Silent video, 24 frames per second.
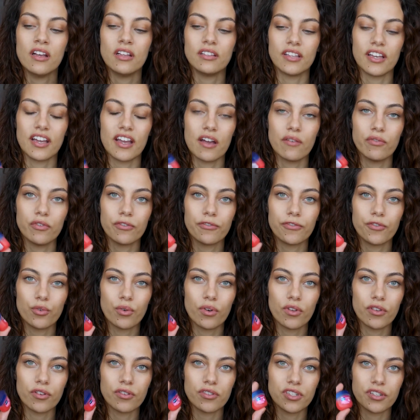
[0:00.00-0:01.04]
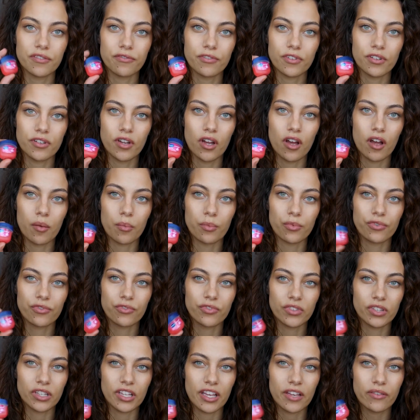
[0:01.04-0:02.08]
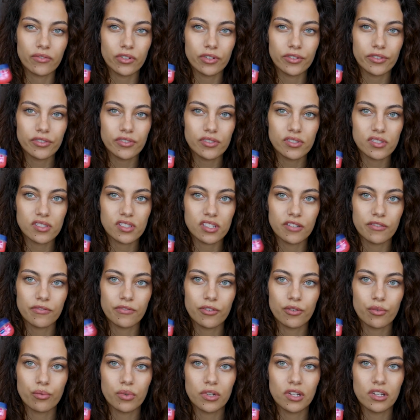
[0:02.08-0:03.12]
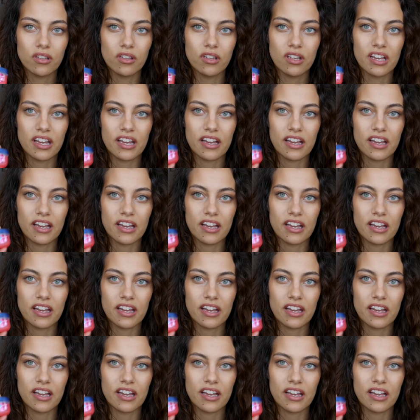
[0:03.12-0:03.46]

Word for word: They have a few other different um, flavors, if you will,